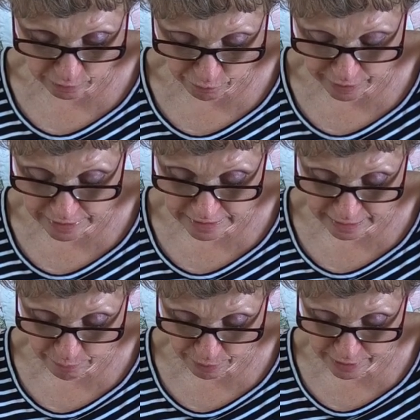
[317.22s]
So
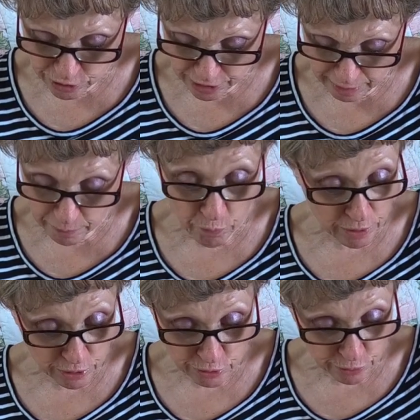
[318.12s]
Frances ate bread and jam and
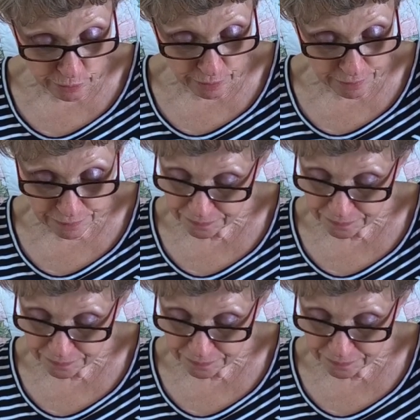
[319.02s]
went to school.